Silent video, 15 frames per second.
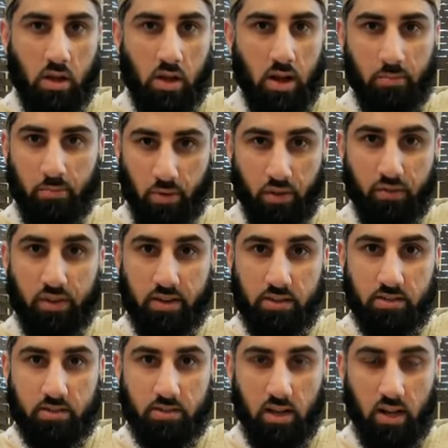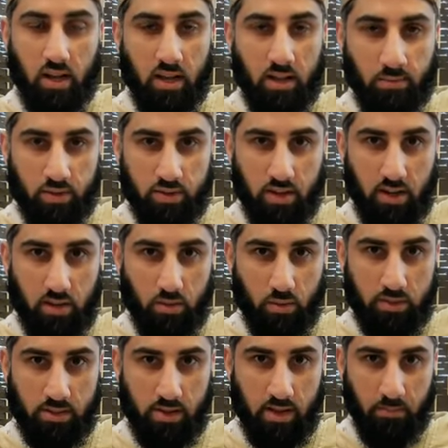and prophets, alayhi wassalatu
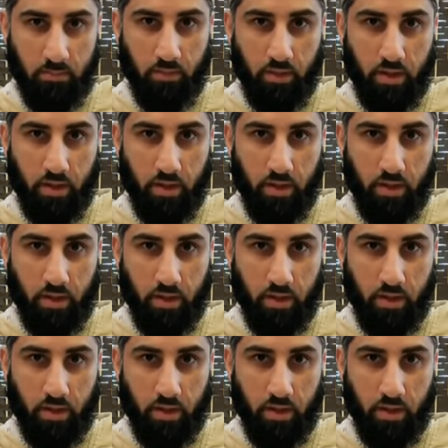wassalam.